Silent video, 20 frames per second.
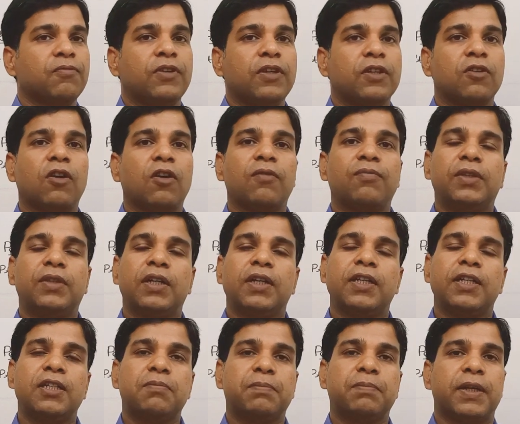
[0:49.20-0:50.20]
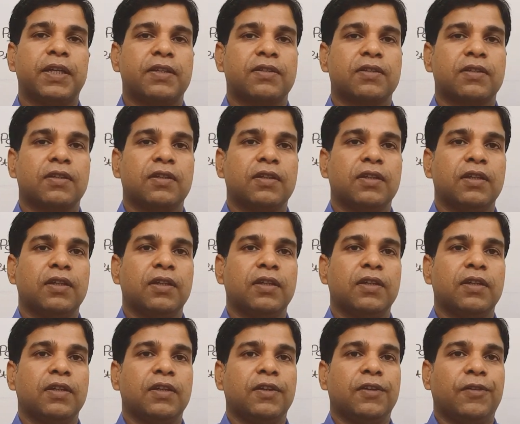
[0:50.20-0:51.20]
of the space.
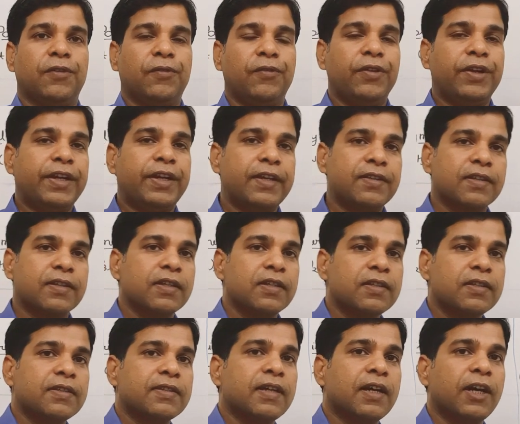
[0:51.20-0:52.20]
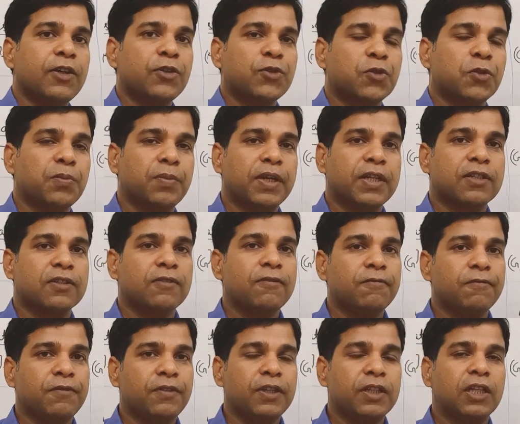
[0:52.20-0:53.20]
We discuss the
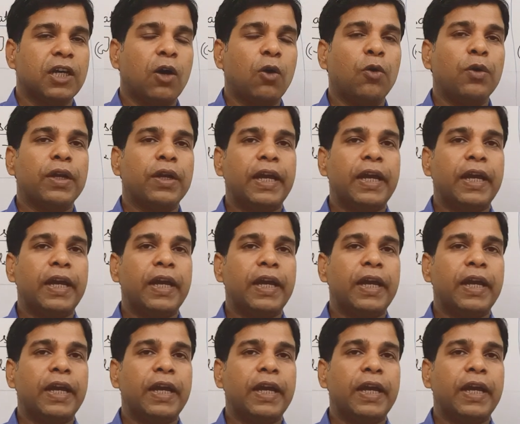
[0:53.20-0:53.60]
isomerism without